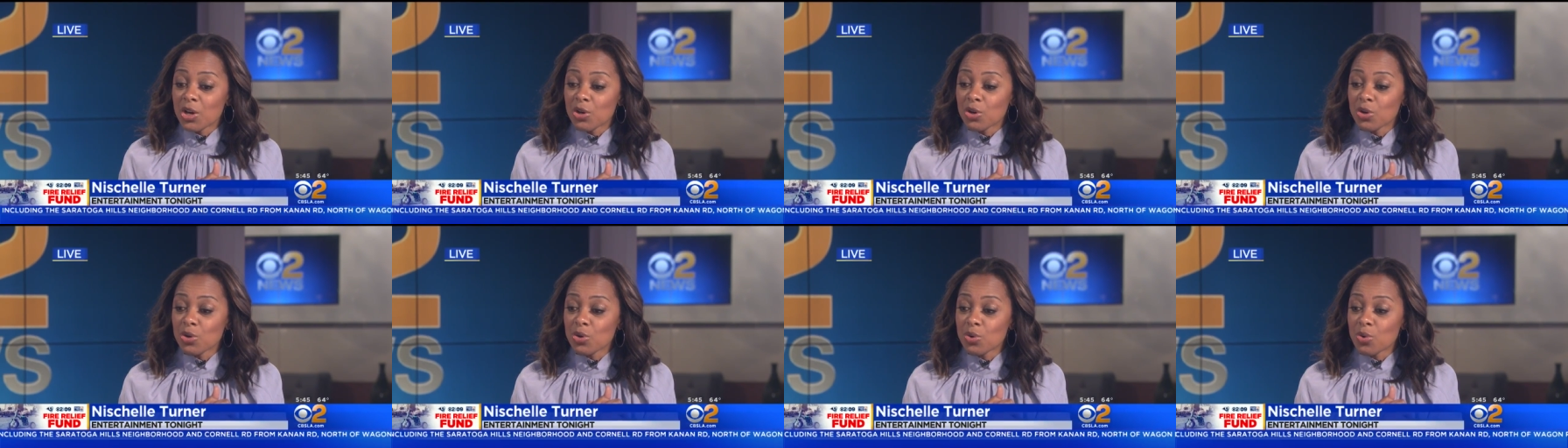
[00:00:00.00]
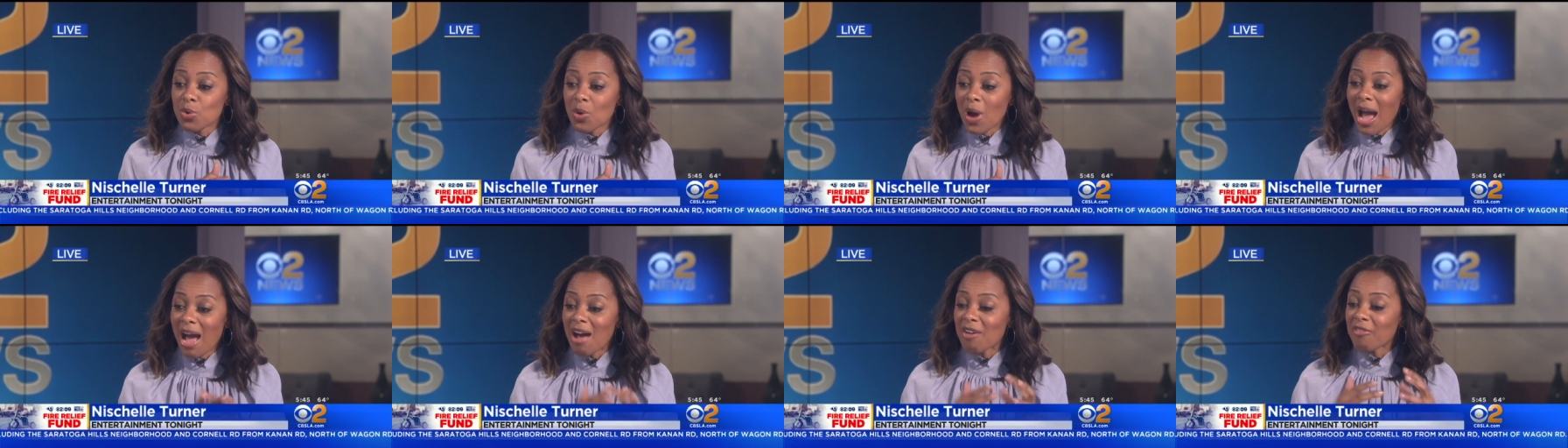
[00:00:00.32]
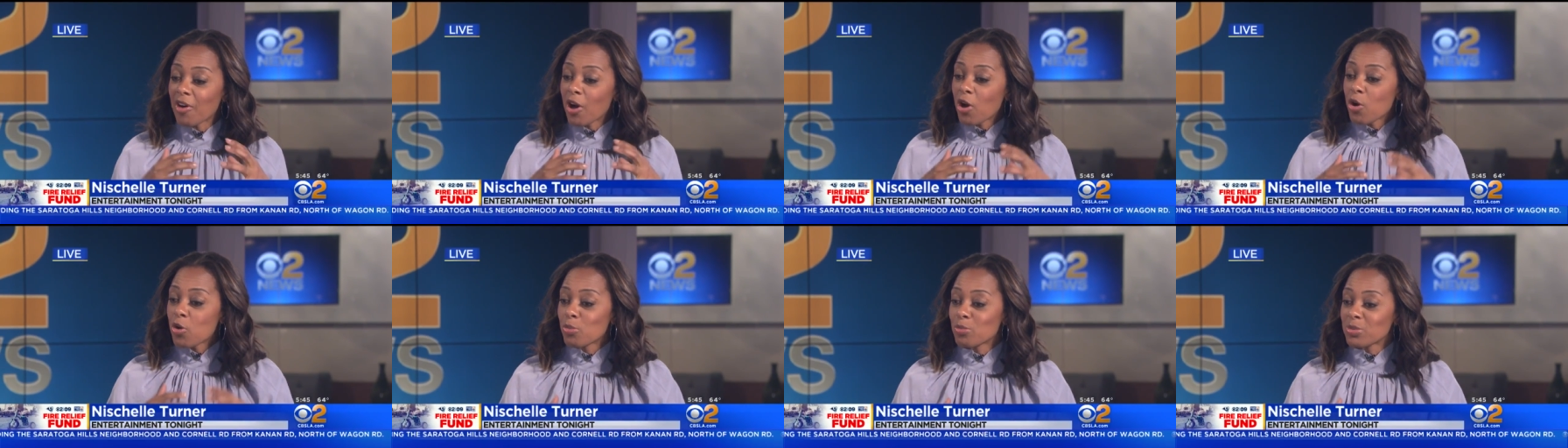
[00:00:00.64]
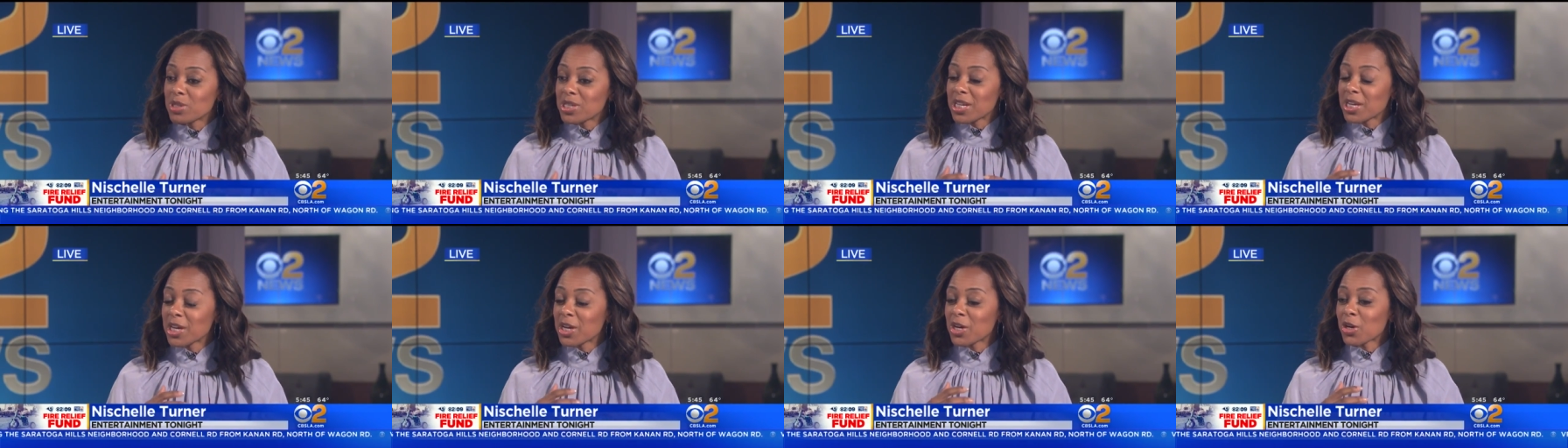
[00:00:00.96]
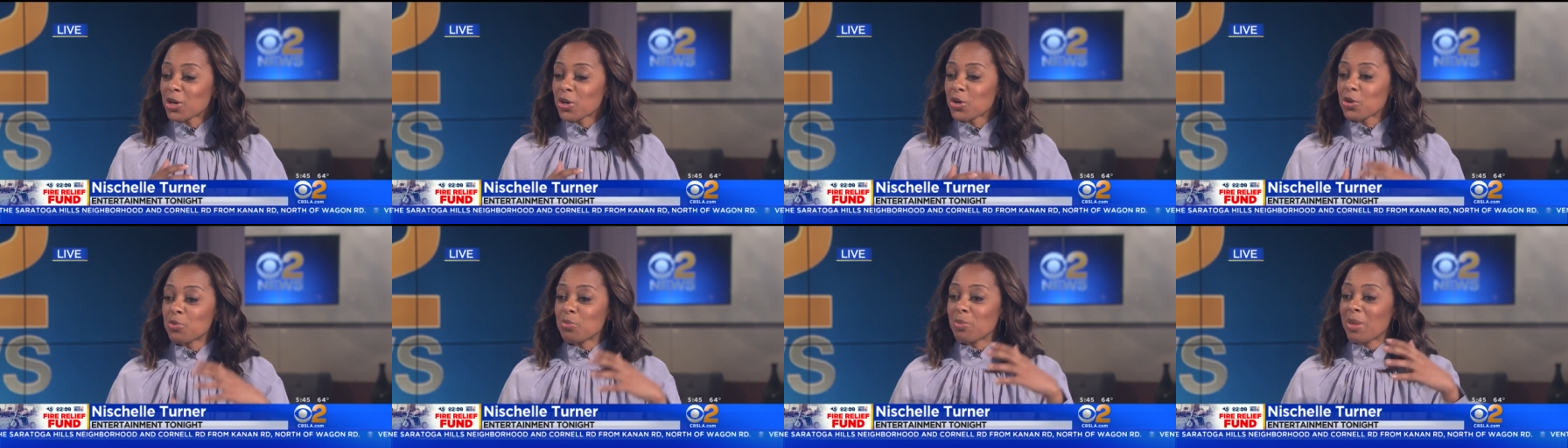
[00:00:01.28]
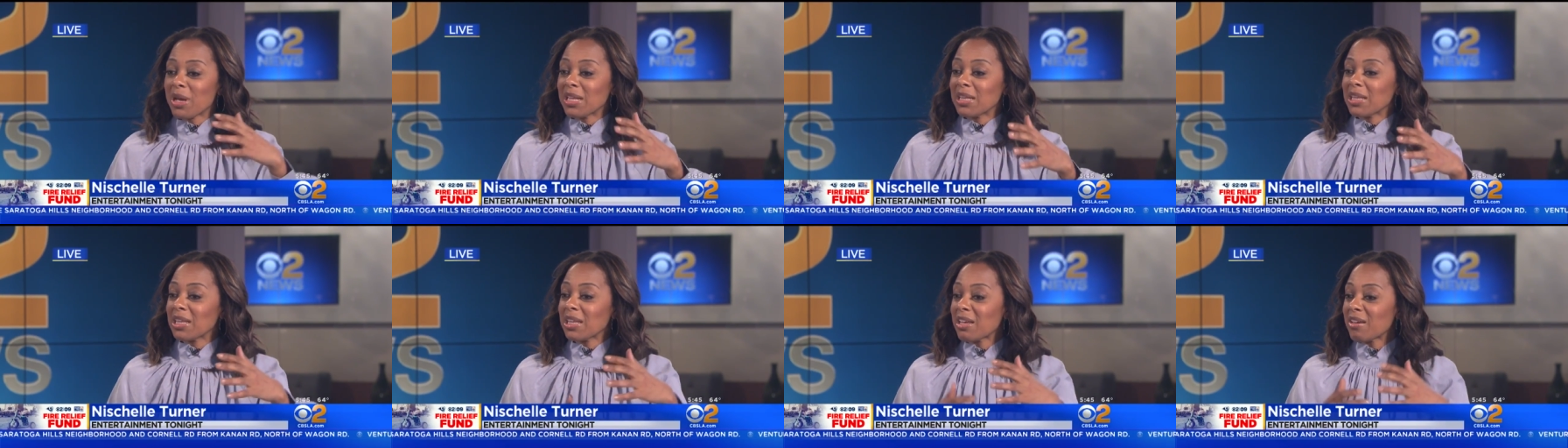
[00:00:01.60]
who have homes here, who
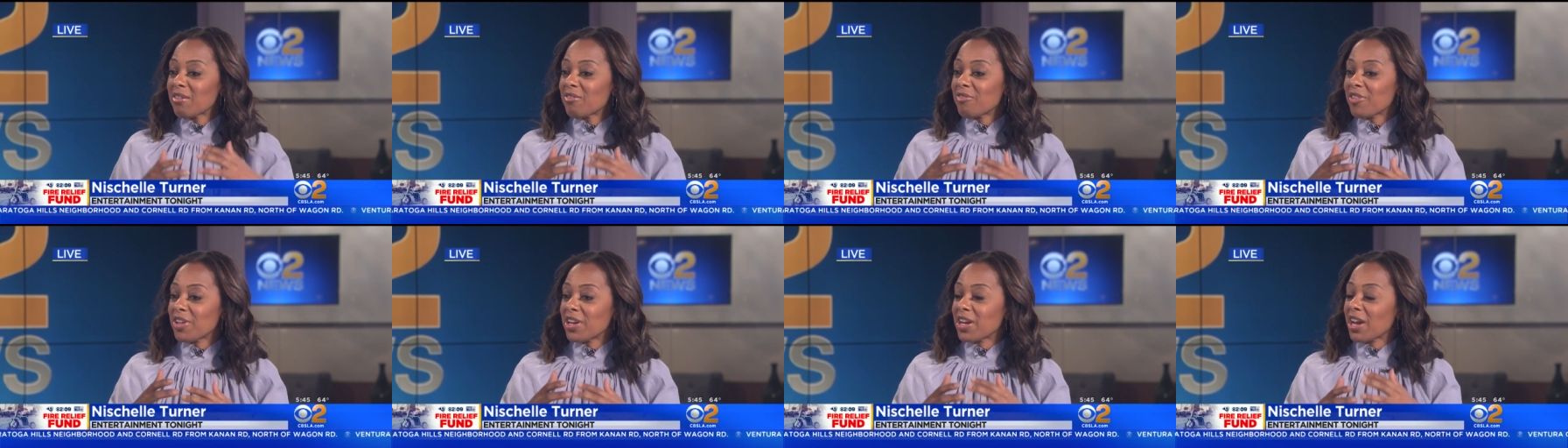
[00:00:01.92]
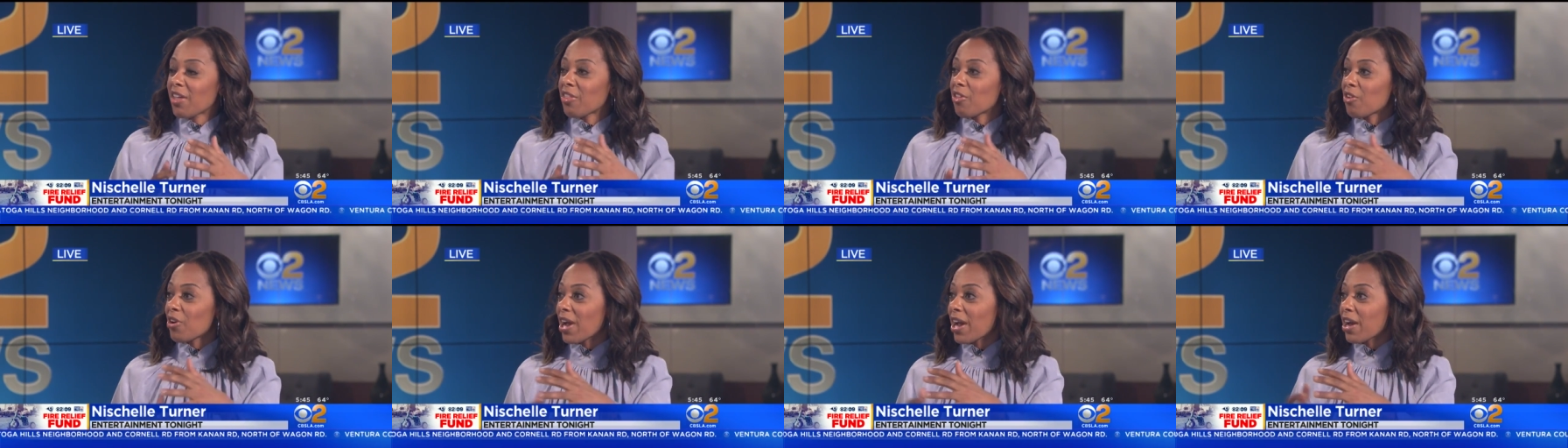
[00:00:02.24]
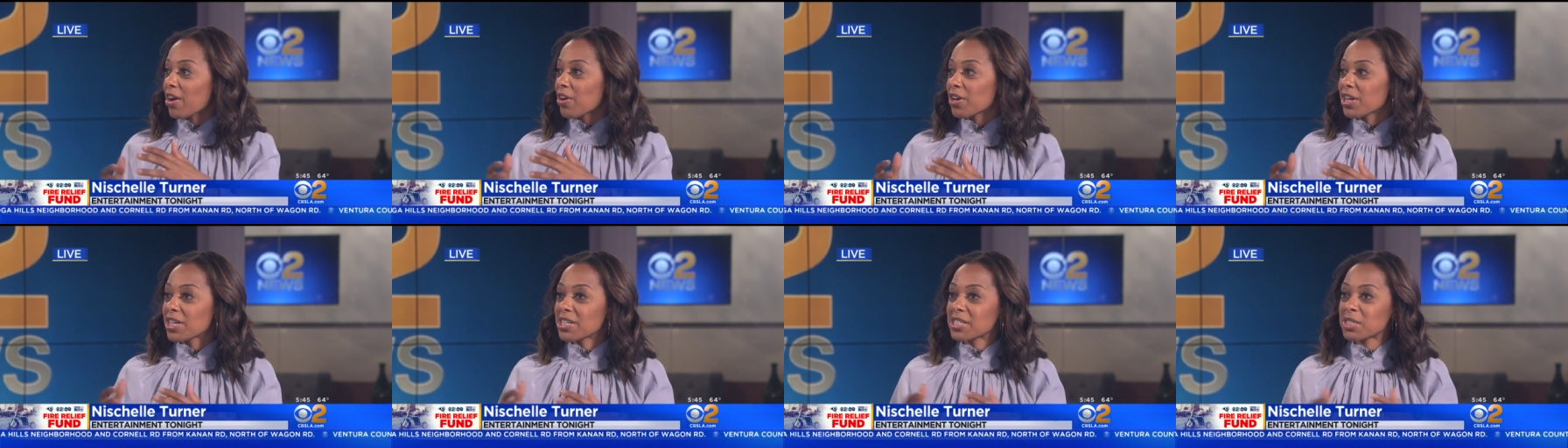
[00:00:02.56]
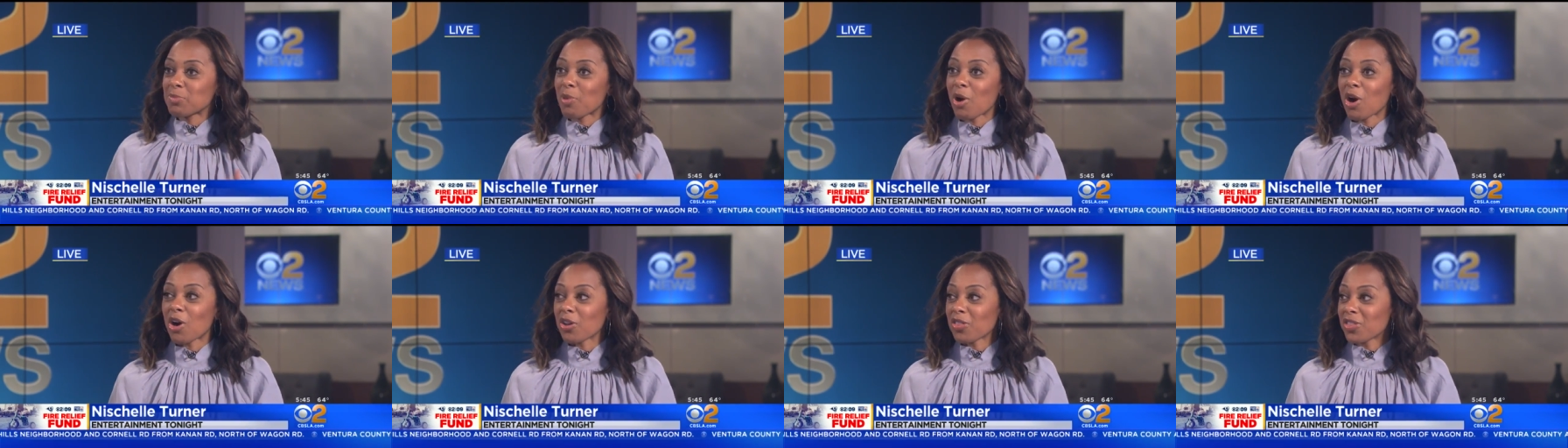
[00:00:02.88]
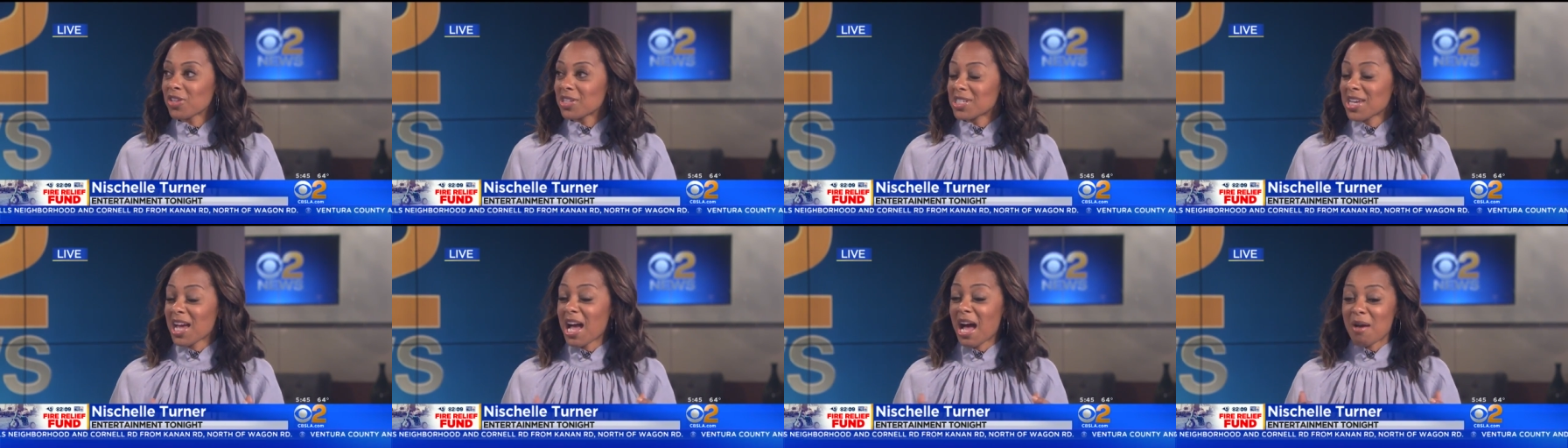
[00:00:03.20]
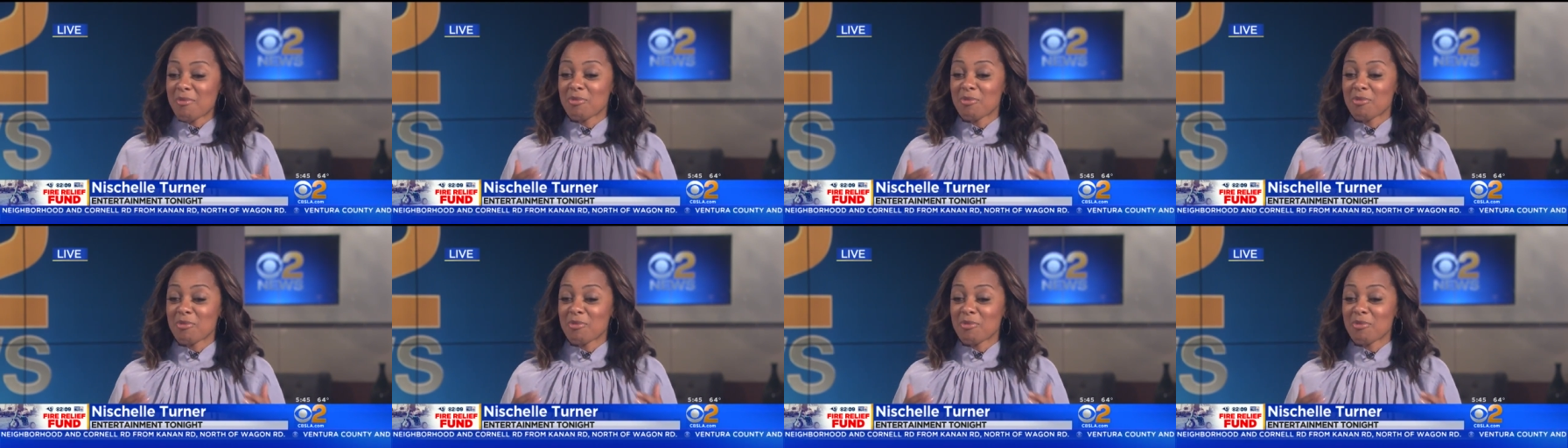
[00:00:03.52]
may live in other areas part mm -hmm. of the mm-hmm.